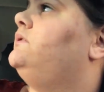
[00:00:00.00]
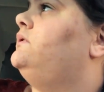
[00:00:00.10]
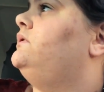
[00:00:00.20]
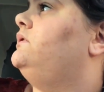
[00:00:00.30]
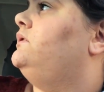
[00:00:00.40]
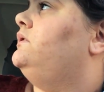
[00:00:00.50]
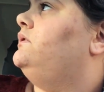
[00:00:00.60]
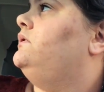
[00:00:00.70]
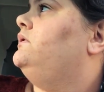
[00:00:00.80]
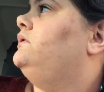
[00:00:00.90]

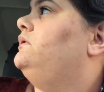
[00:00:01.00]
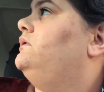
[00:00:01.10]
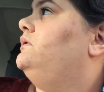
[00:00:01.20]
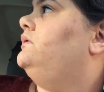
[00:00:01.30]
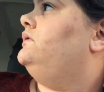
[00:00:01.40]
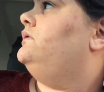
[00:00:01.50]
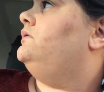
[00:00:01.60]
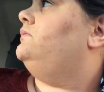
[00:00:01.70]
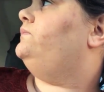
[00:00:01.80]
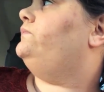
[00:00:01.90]

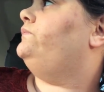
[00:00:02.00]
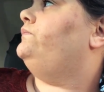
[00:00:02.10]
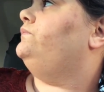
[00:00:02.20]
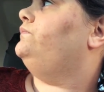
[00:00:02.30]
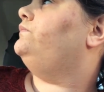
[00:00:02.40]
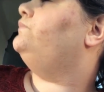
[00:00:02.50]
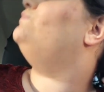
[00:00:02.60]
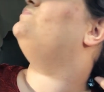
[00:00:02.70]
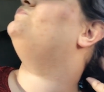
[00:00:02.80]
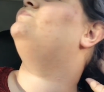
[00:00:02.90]

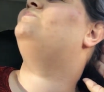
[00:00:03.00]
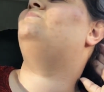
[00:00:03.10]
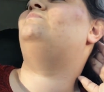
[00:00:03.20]
No one is speaking in this clip.